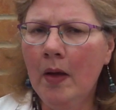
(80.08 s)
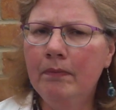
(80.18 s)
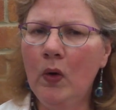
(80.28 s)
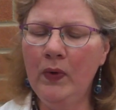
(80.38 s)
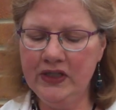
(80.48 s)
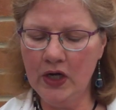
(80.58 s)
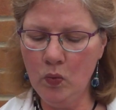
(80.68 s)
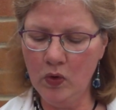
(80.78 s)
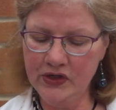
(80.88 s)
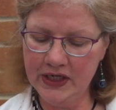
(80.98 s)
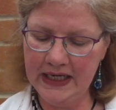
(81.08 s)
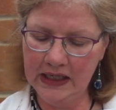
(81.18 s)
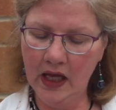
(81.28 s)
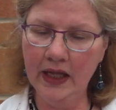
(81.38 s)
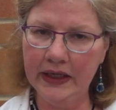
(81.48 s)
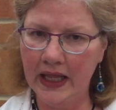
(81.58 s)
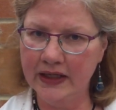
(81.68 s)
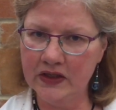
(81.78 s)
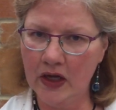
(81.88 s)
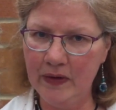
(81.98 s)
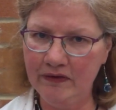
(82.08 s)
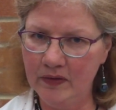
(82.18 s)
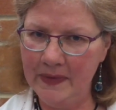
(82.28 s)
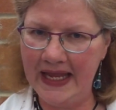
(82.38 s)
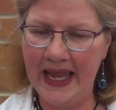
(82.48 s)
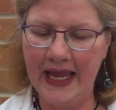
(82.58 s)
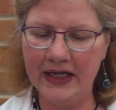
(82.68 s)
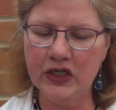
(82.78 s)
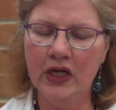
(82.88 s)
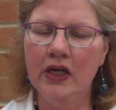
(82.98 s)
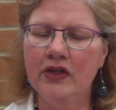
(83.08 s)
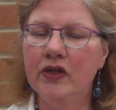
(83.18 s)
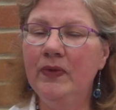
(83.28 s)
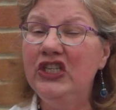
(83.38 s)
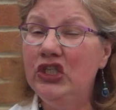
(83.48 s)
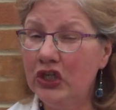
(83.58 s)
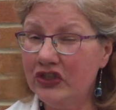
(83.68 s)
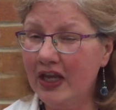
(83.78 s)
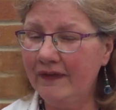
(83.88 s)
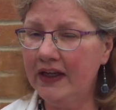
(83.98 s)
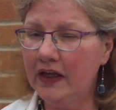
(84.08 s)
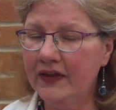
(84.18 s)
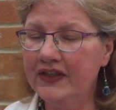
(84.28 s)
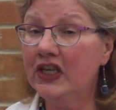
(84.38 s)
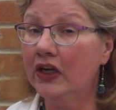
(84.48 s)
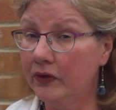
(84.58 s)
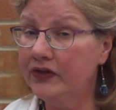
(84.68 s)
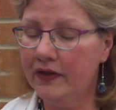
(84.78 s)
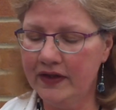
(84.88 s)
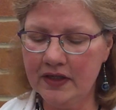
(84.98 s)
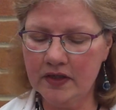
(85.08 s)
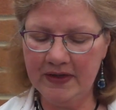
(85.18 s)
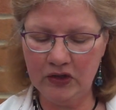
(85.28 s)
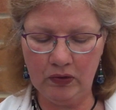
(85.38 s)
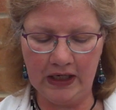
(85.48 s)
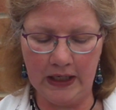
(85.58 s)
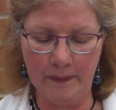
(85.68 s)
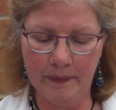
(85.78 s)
But we don't want any cut lines going from the edge, so we just have to cut the circle, so this is a bit tricky.